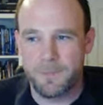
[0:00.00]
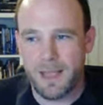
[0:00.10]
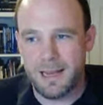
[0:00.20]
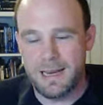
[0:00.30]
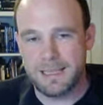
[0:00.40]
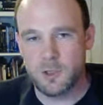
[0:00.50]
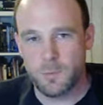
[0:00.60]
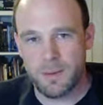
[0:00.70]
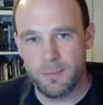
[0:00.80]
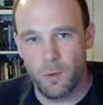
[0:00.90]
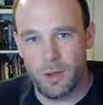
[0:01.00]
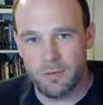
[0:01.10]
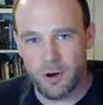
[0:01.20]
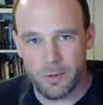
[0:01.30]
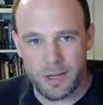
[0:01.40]
a little bit more
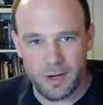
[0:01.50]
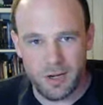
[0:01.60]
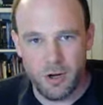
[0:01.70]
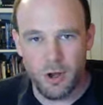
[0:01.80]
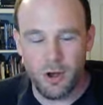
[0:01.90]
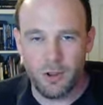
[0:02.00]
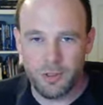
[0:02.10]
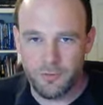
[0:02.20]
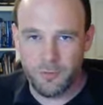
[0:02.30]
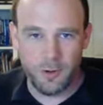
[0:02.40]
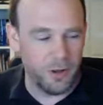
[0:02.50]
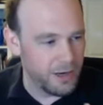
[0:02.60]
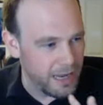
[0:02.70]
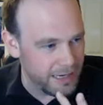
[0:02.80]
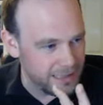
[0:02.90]
heroic not on the full on
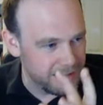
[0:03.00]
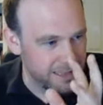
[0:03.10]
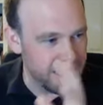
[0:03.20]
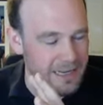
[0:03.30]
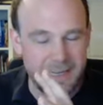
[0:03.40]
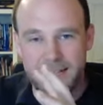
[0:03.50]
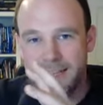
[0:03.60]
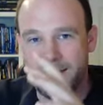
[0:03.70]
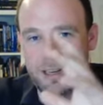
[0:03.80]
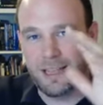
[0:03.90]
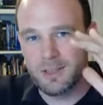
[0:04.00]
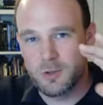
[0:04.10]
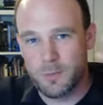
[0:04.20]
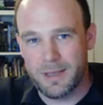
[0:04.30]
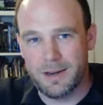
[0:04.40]
like D and D like
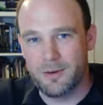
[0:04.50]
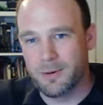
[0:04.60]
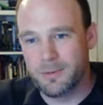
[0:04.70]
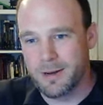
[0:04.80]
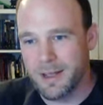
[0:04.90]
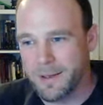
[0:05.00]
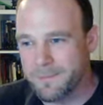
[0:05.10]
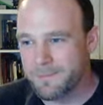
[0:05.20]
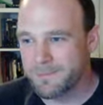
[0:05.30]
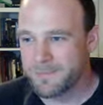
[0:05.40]
superhero um,